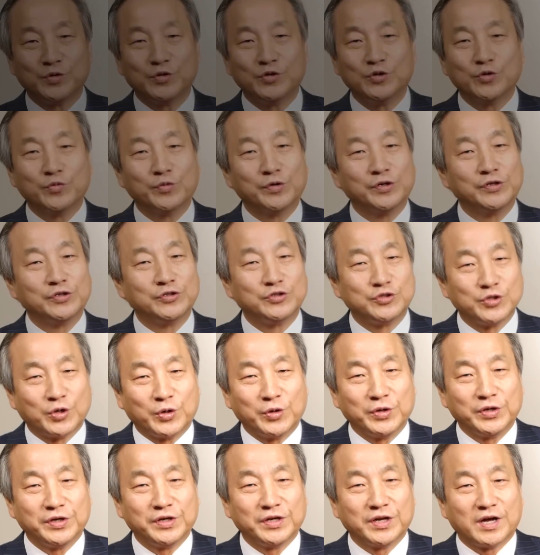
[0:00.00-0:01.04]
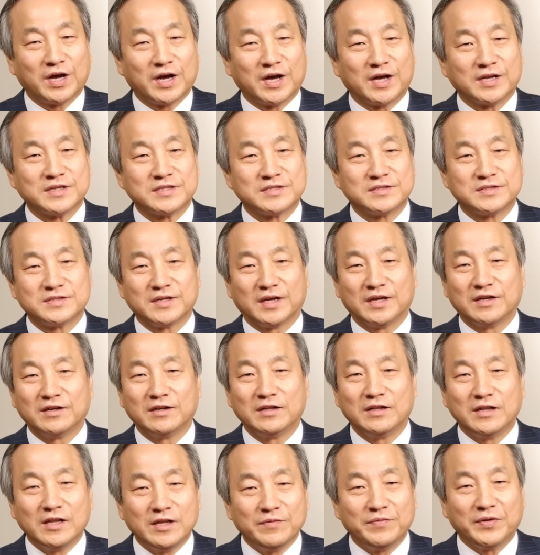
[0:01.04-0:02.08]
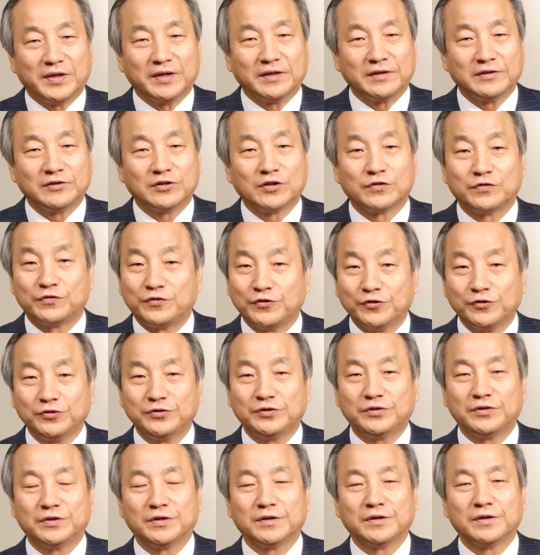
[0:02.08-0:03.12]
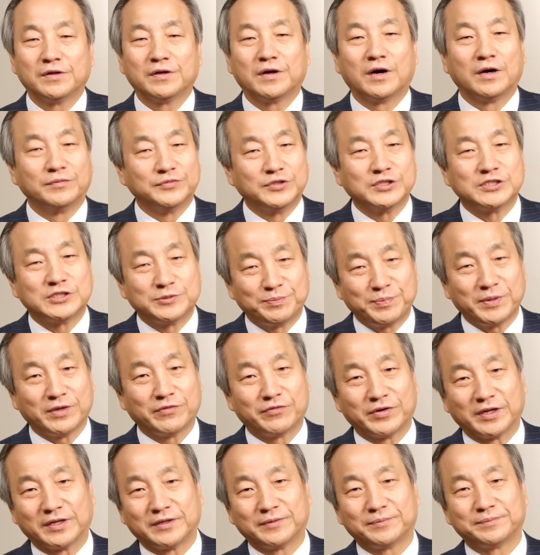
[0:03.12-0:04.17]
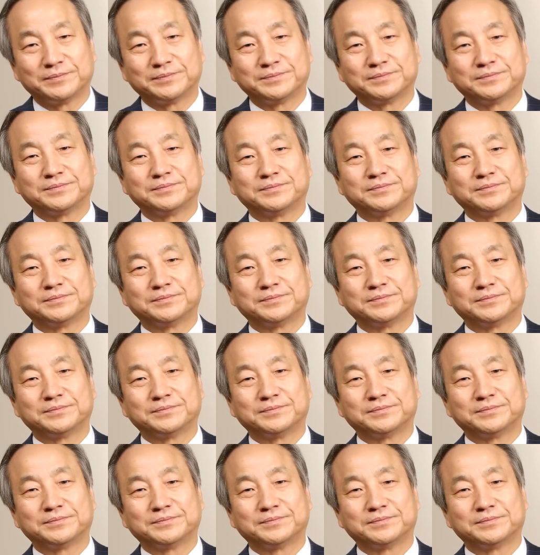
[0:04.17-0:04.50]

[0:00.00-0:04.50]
you will join us in living the fruit of the Spirit.